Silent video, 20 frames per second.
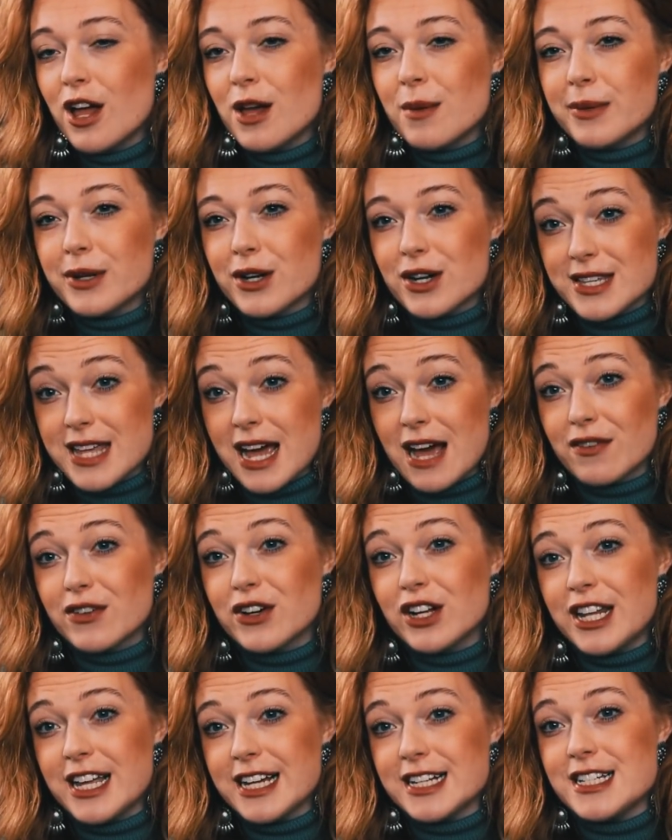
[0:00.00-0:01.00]
because I have
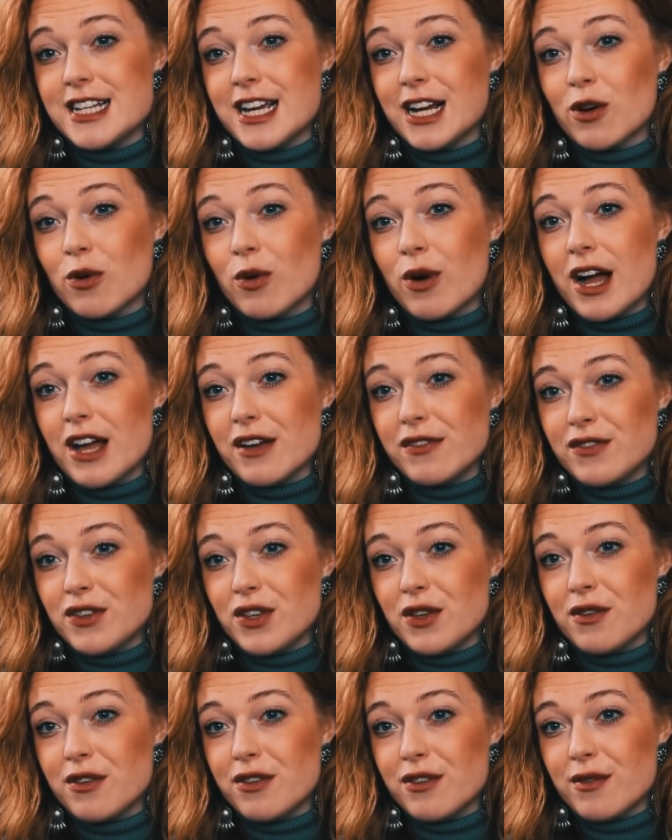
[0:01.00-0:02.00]
collected quite a
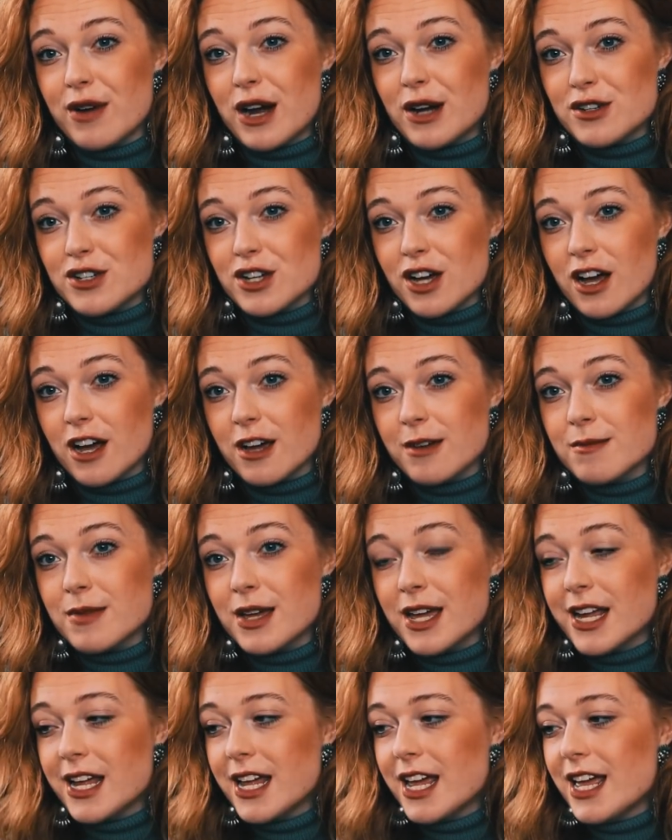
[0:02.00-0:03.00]
few throughout time
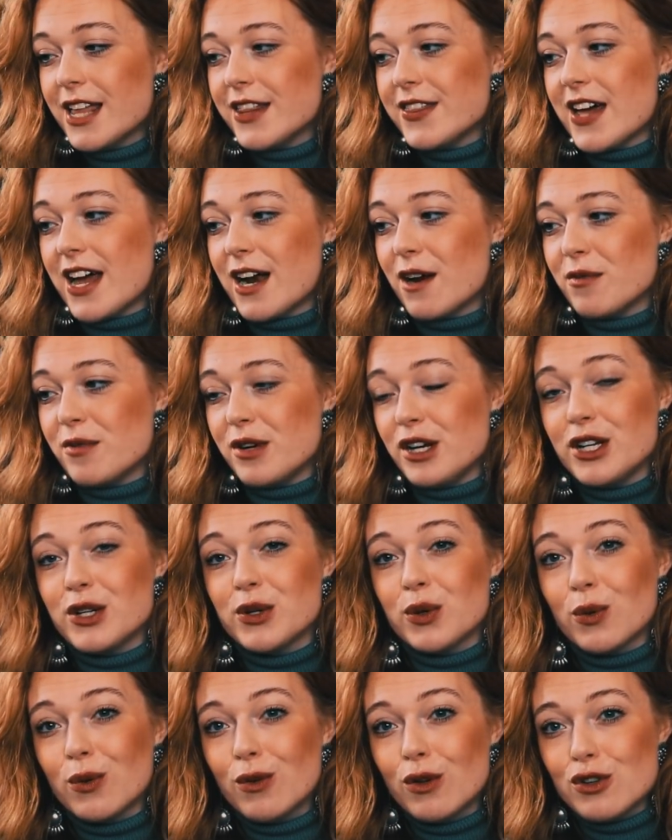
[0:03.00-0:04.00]
that are really
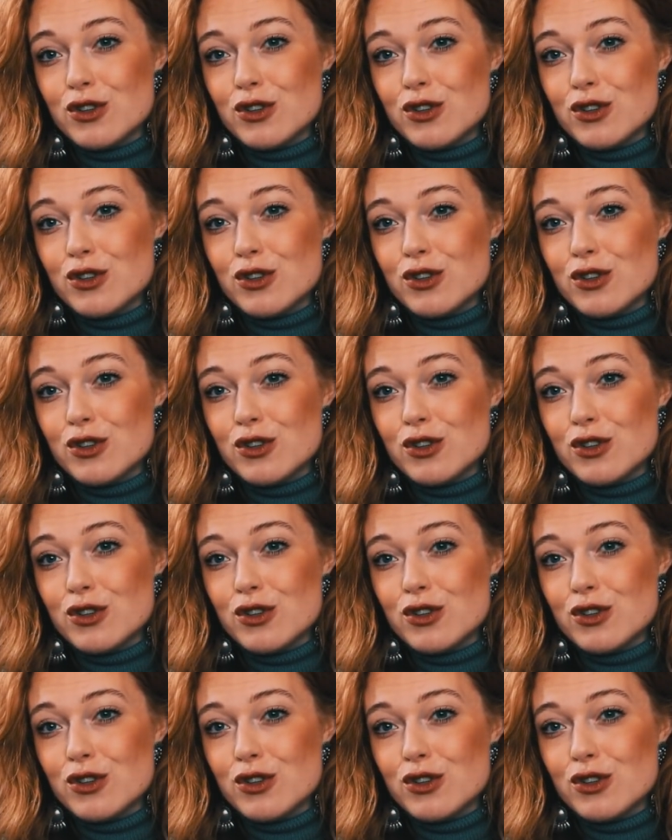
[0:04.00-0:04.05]
cool.